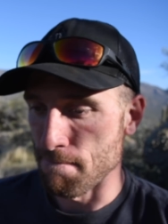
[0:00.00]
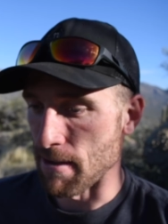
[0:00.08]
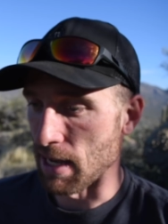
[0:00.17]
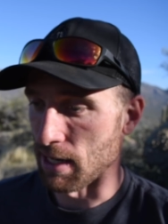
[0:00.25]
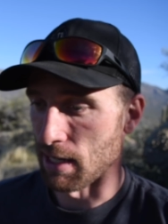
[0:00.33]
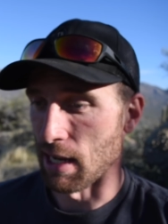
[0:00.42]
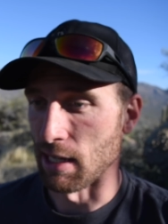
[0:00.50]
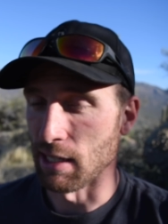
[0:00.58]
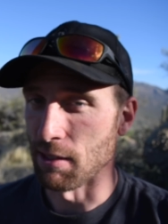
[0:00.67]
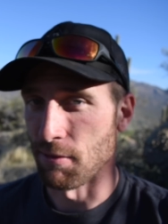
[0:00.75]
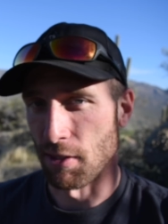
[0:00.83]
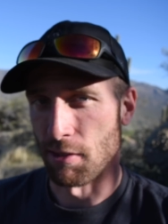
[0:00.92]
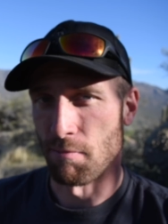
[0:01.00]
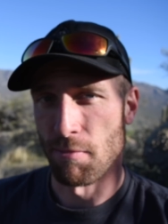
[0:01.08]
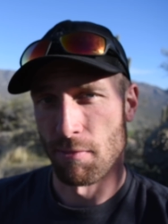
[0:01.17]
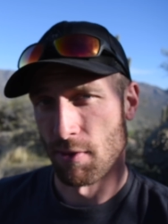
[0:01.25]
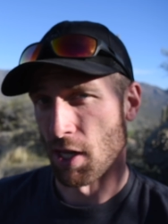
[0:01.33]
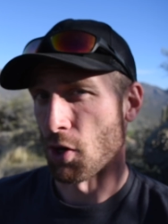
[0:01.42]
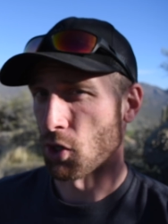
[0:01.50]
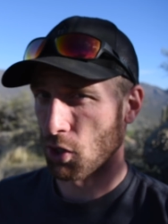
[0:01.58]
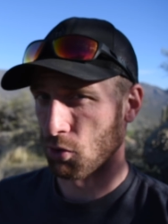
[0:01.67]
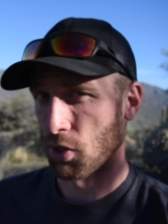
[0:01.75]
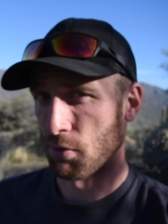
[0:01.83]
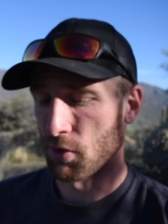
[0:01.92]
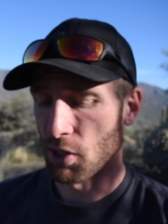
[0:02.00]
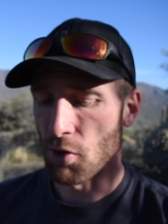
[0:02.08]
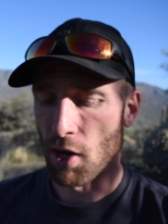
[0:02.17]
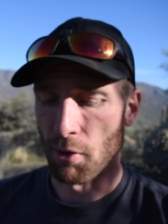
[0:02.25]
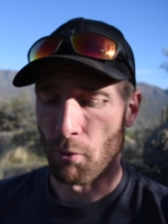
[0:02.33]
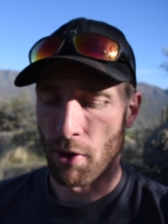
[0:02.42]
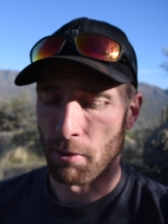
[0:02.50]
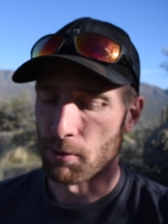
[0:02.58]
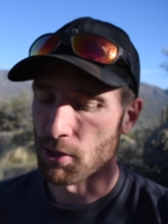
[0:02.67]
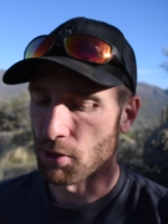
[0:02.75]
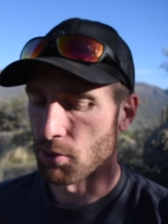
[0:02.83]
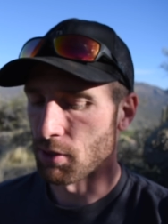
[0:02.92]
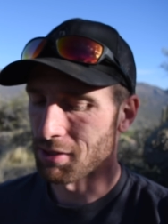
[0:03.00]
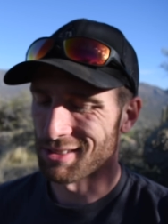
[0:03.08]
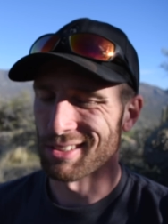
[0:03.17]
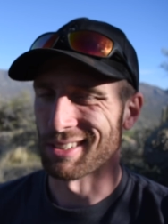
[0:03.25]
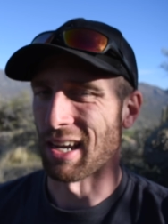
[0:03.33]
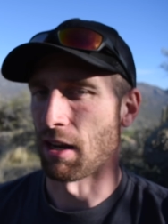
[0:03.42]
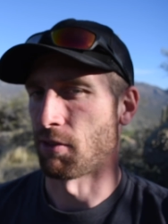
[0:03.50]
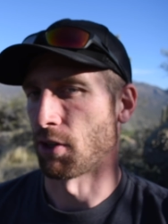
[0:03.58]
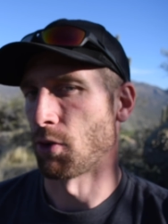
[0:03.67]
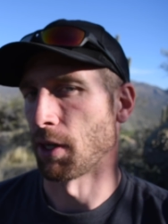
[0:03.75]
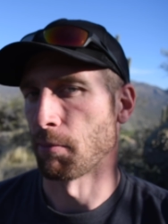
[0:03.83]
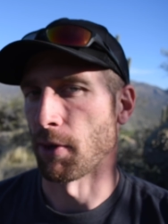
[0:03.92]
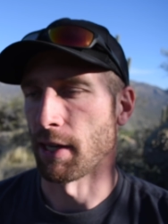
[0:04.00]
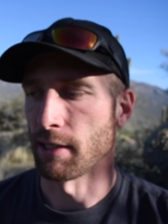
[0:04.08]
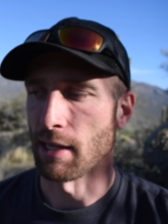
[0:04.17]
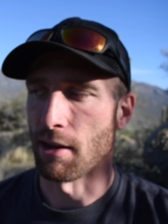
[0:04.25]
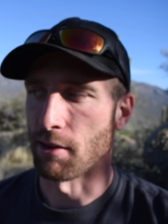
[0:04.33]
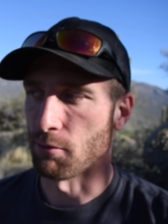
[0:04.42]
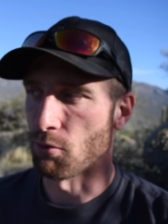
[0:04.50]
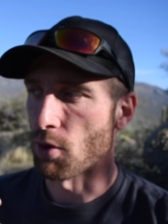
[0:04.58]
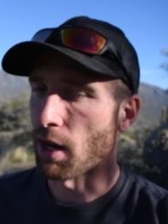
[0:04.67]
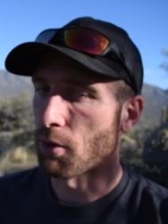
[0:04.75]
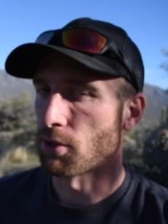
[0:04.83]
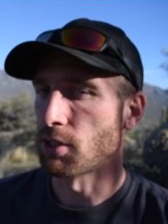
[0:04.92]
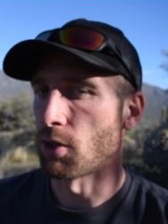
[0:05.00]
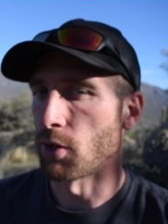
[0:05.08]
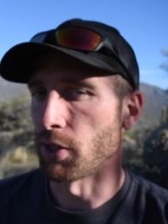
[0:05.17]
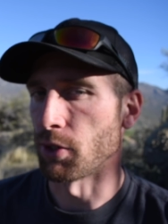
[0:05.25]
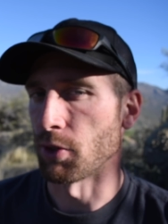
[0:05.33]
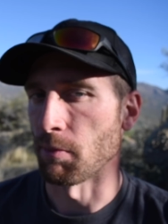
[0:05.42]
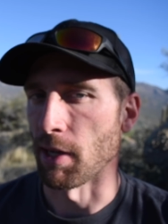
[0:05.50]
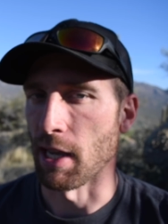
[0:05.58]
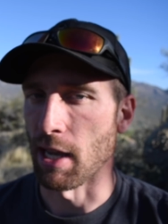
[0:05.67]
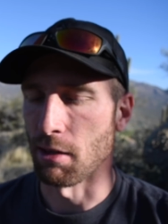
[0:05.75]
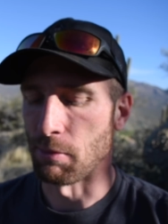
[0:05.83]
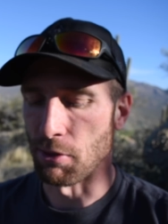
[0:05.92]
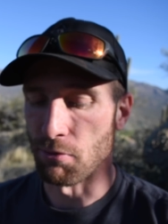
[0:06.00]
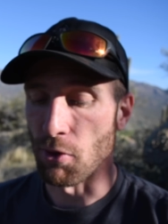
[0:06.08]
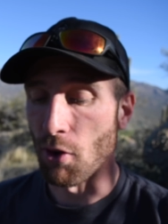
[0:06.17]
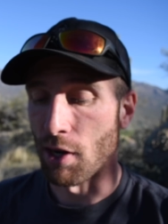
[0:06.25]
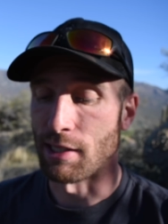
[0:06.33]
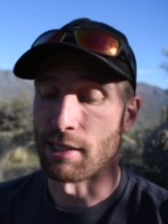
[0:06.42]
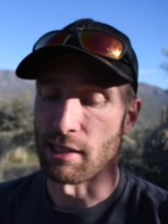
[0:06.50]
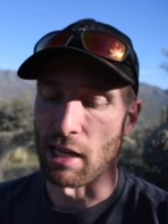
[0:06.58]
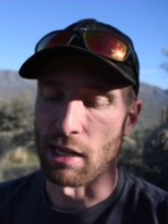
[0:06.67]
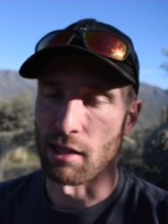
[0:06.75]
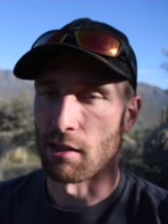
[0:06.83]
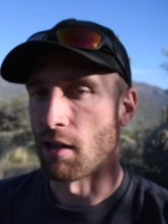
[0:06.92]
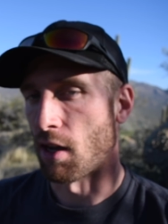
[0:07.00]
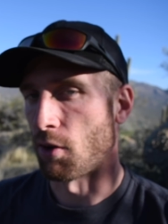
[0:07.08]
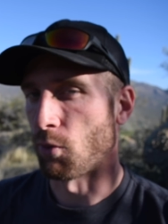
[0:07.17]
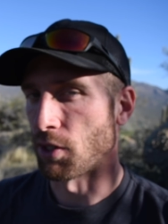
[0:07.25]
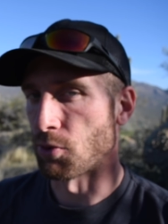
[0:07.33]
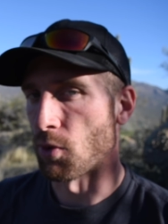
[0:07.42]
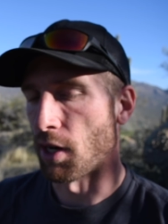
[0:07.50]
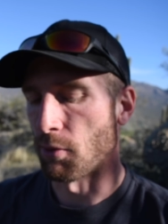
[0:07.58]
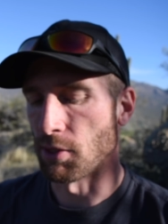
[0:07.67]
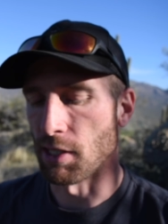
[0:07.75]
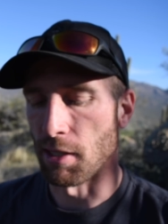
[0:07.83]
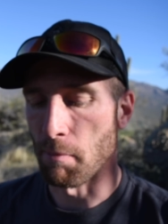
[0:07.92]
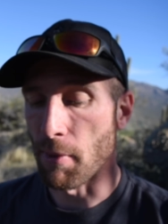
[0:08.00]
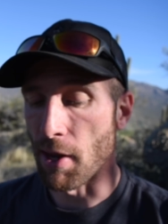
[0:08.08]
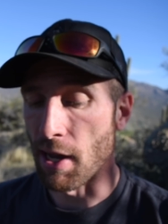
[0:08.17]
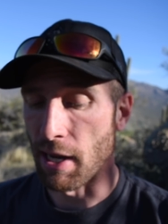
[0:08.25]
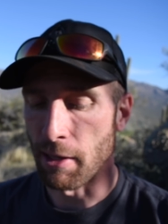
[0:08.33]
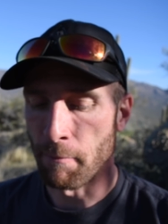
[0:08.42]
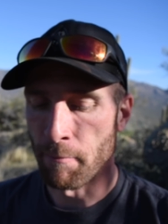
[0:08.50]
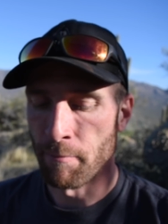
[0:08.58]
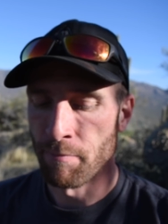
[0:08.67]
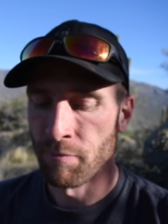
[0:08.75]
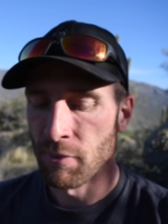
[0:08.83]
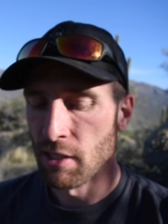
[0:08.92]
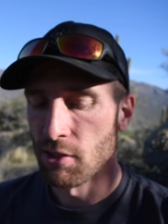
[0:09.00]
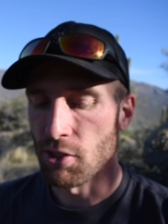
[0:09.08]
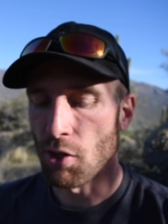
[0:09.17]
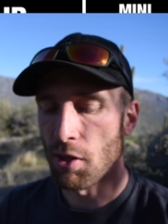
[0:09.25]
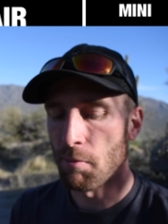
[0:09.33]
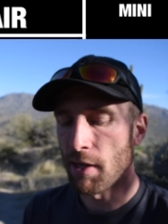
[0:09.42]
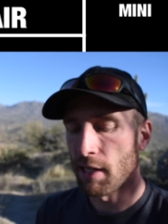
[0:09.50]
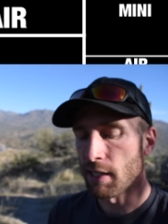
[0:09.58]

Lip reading: and give a thorough review on one. So this is just kind of a quick breakdown of what I was going through in my head before I decided on which one I was going to buy. So the Mini